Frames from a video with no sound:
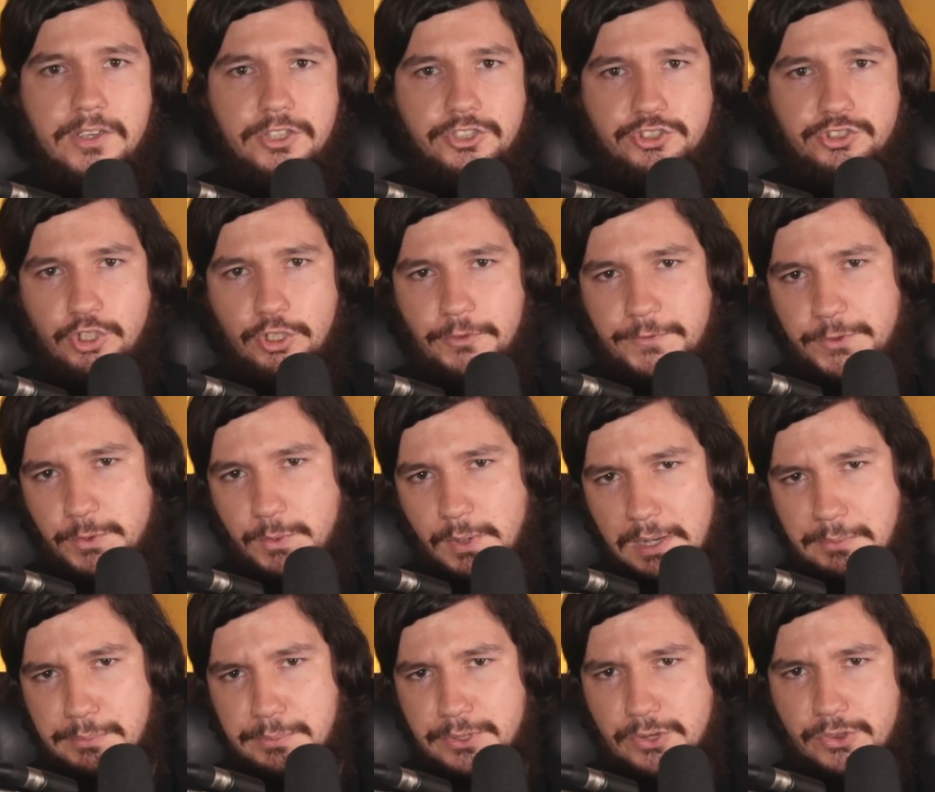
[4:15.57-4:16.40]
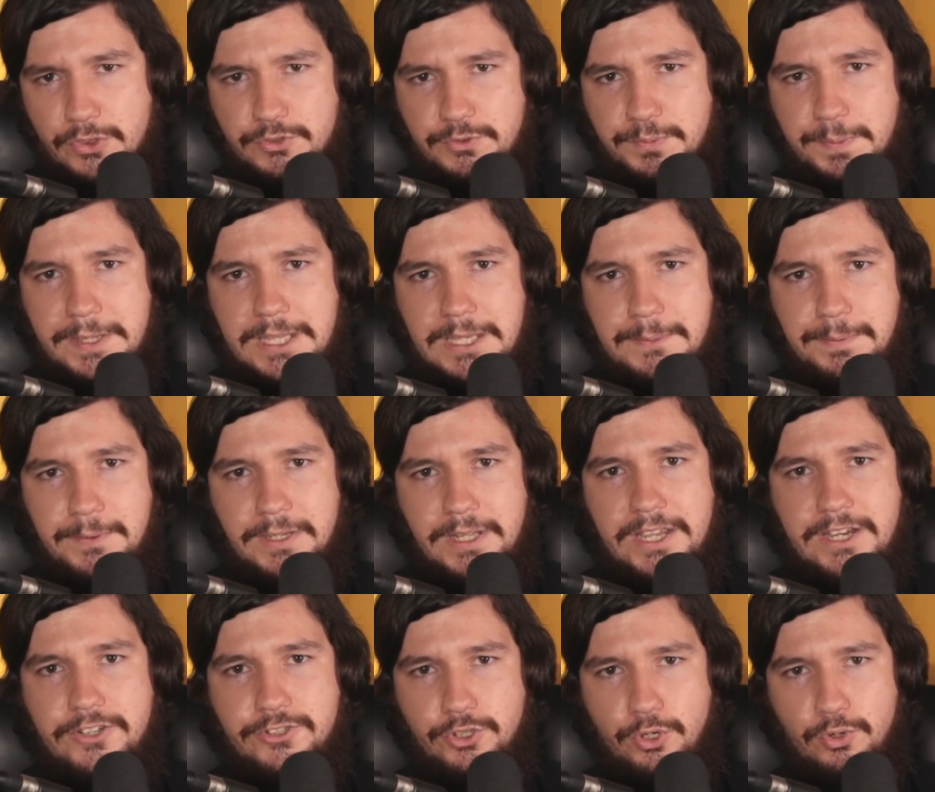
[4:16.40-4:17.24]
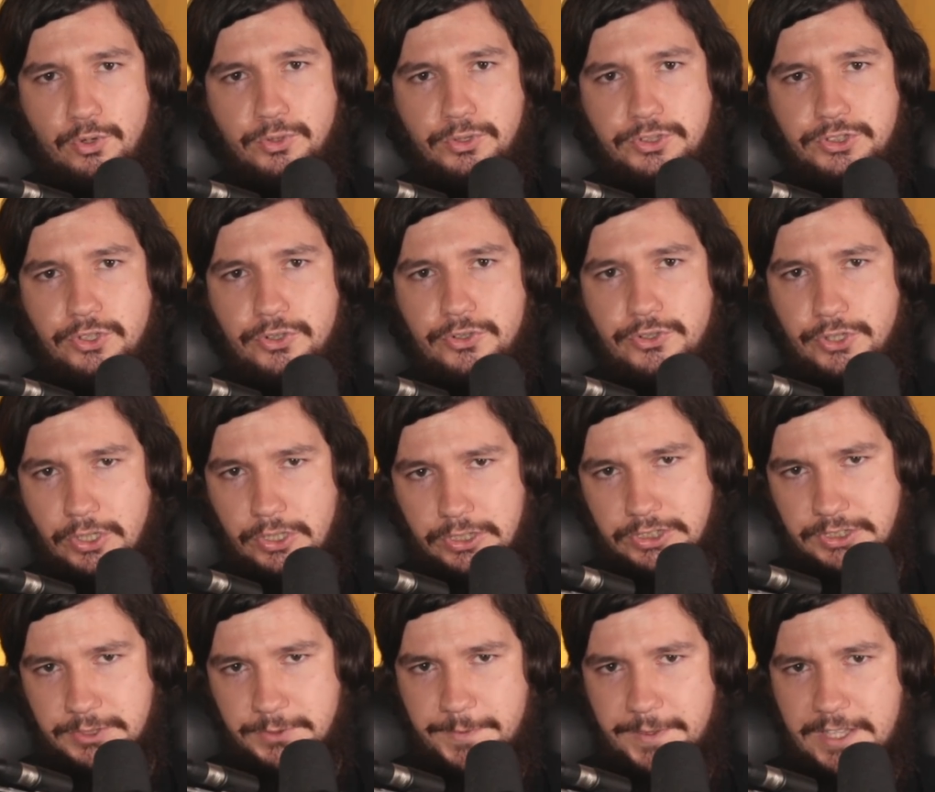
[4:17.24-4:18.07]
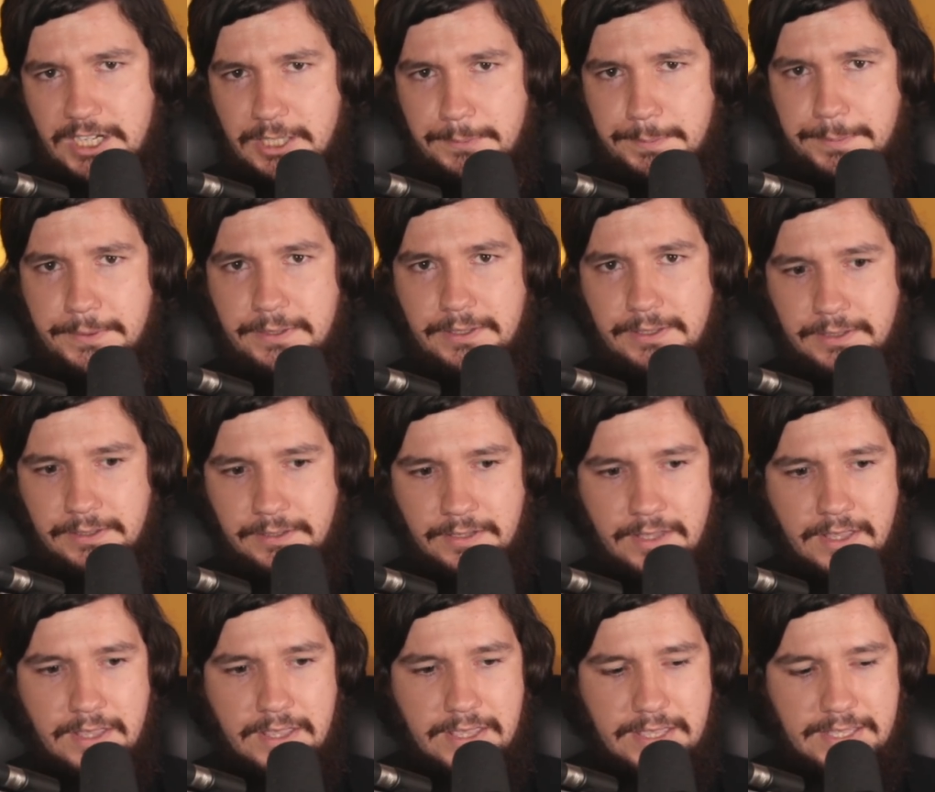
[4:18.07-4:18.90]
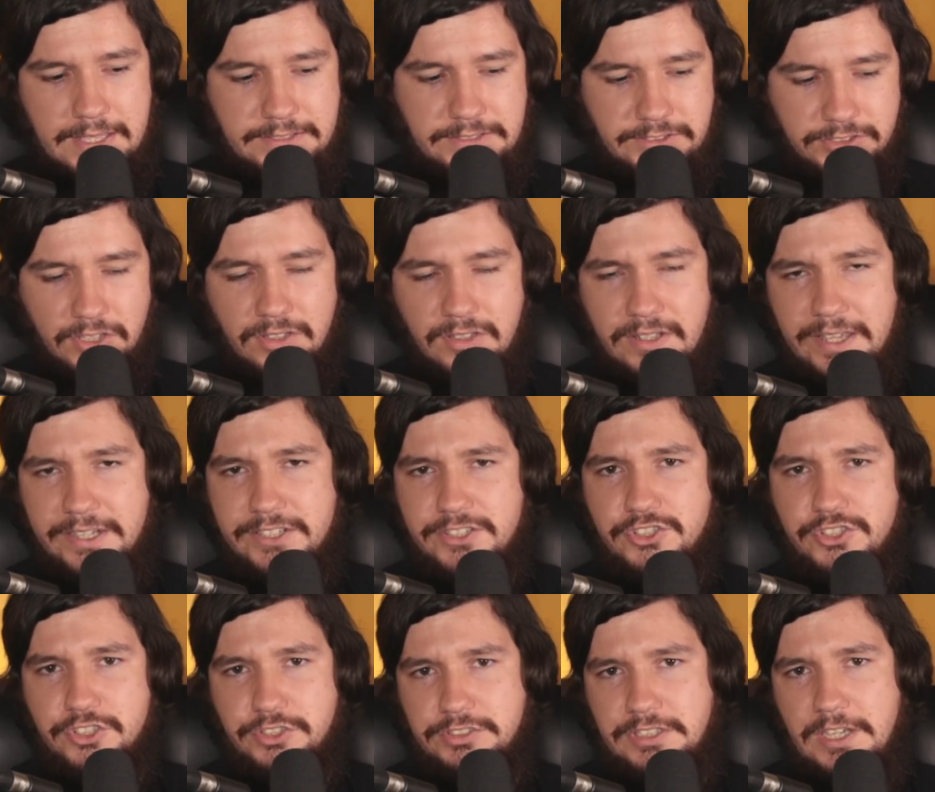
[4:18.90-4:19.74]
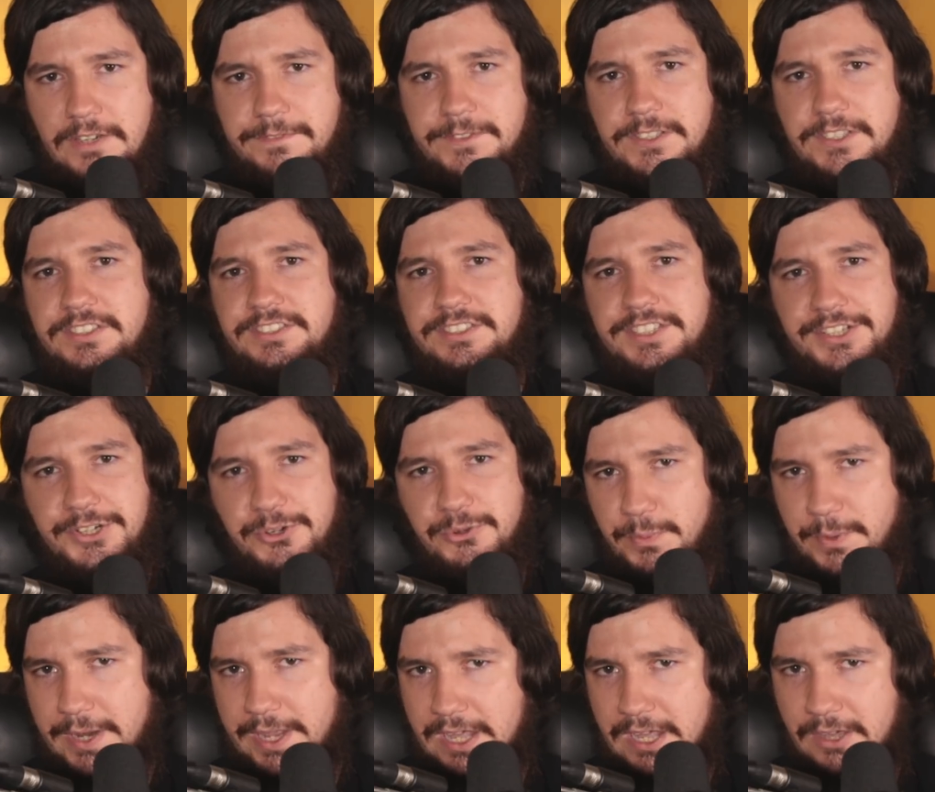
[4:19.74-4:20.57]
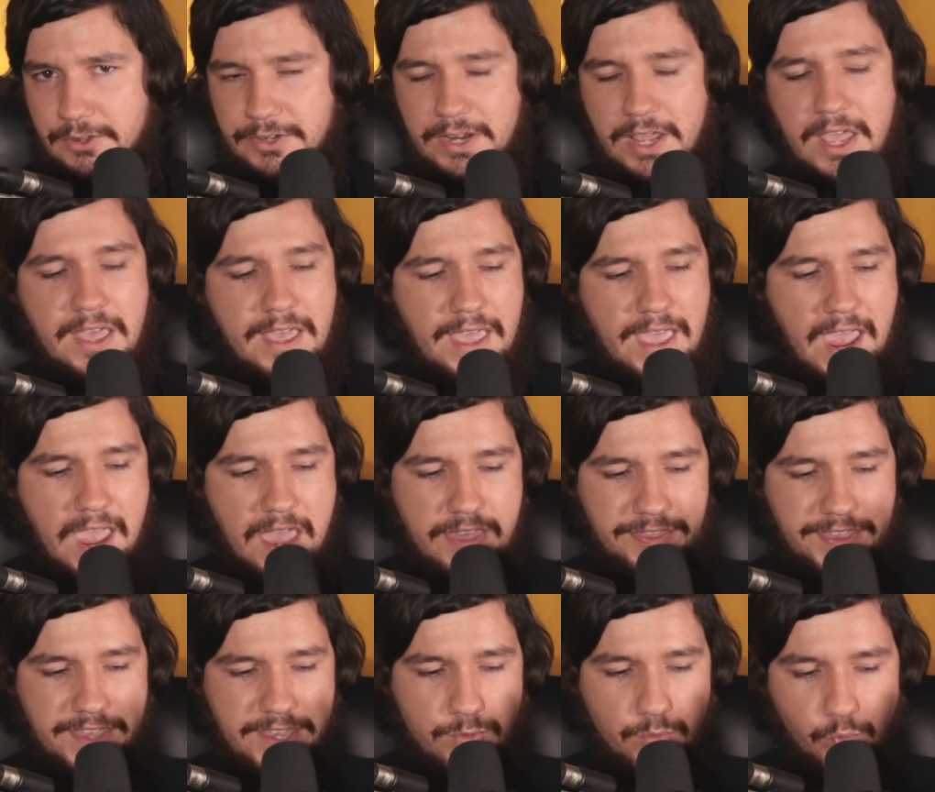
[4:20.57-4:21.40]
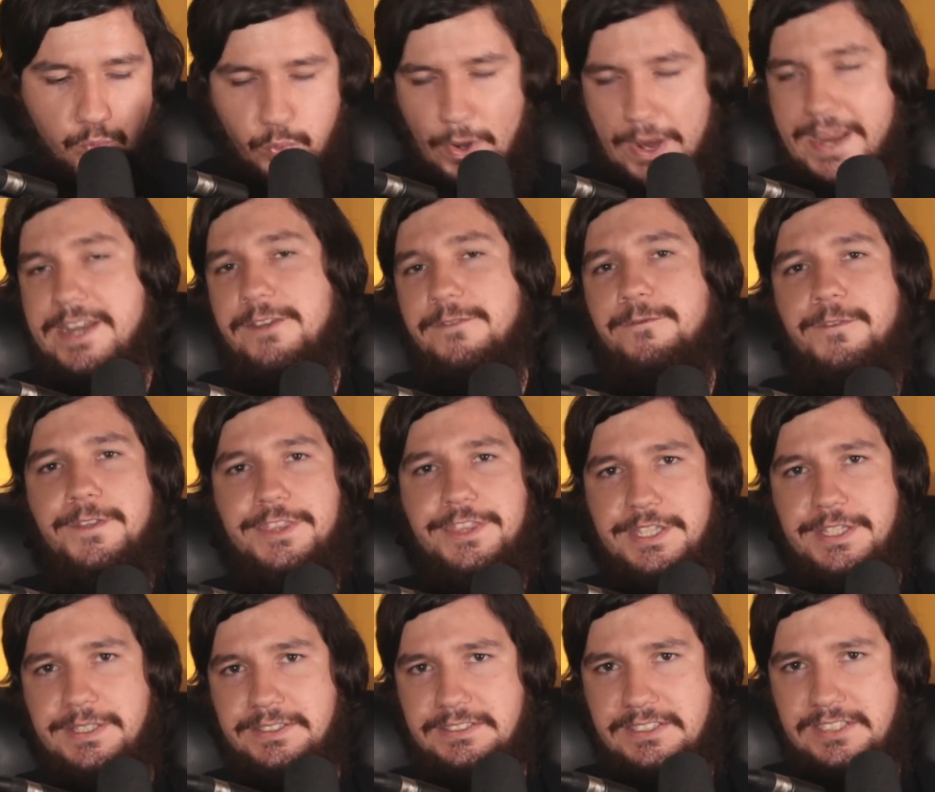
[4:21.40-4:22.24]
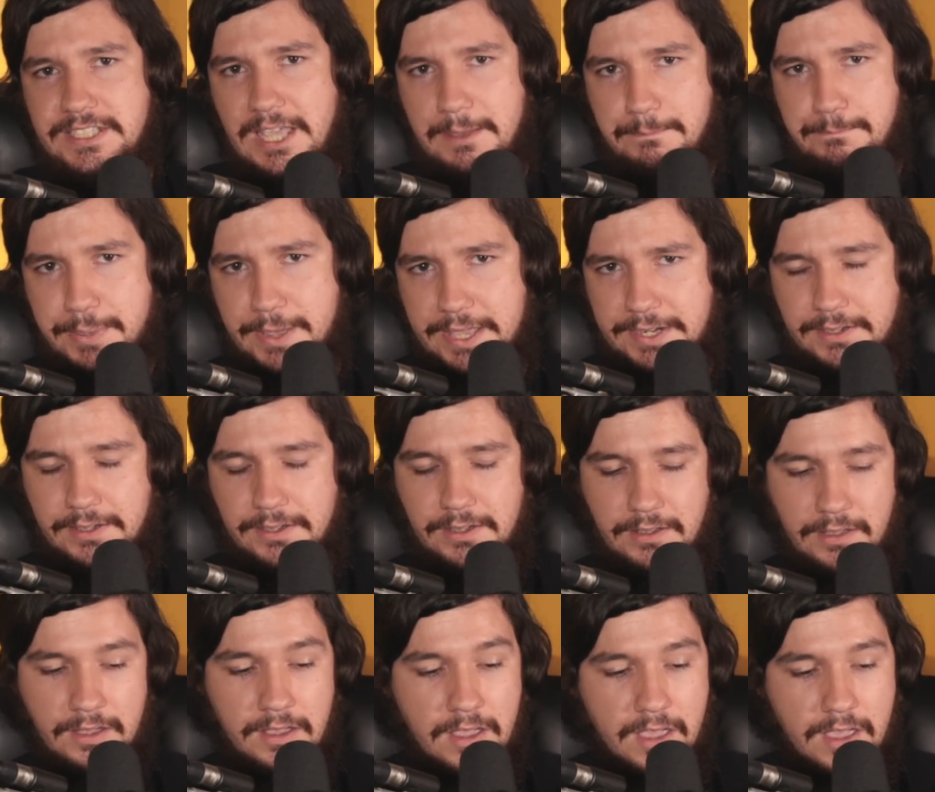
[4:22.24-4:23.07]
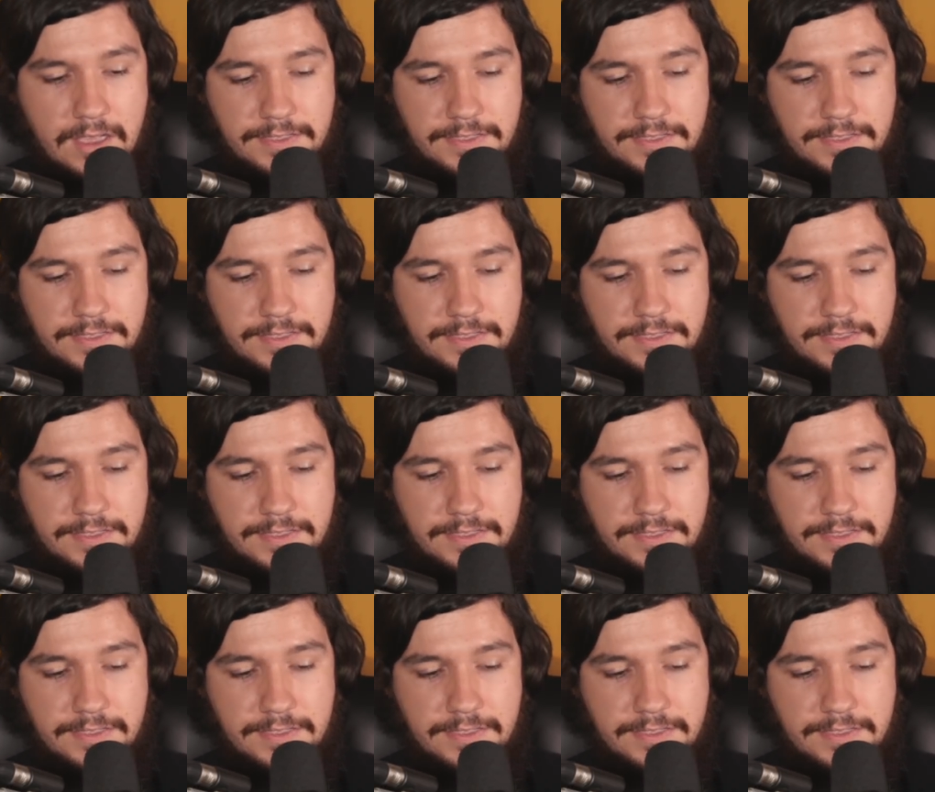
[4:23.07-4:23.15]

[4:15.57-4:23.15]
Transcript: So if you are one of those people and you're also not a developer, it's not like you just have to sit around and then wait for things to get better.